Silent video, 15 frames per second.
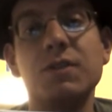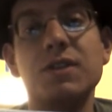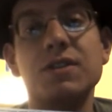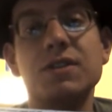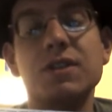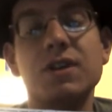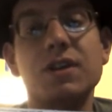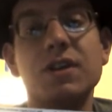But
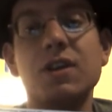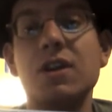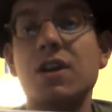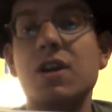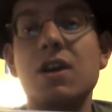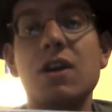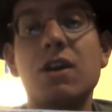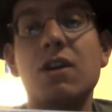uh,
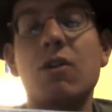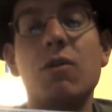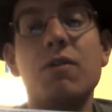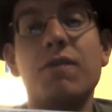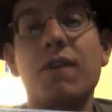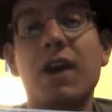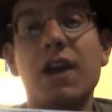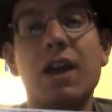you know,
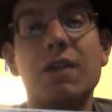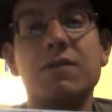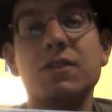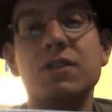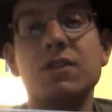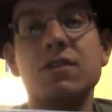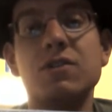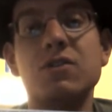if I have
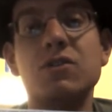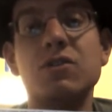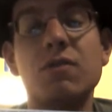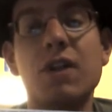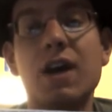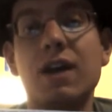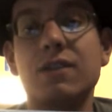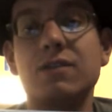to do
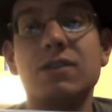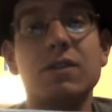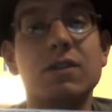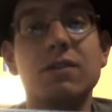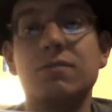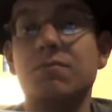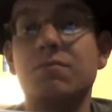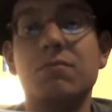that,
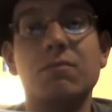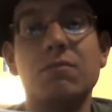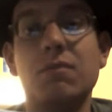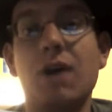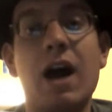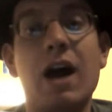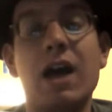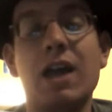uh,
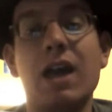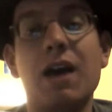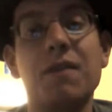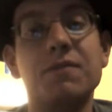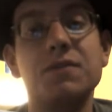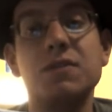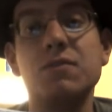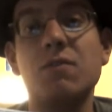I
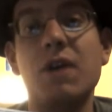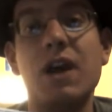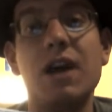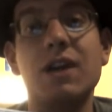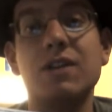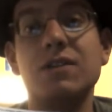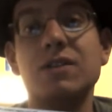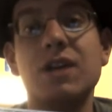have to,
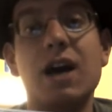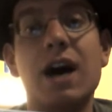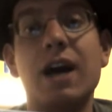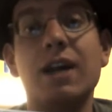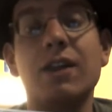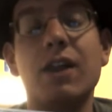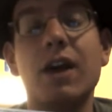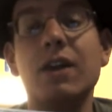and
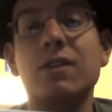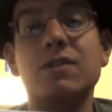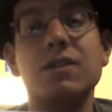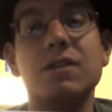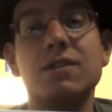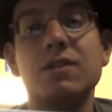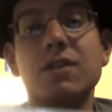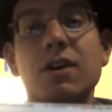I liked
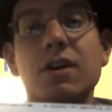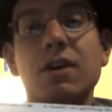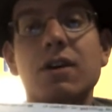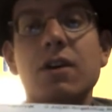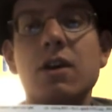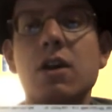it. Uh,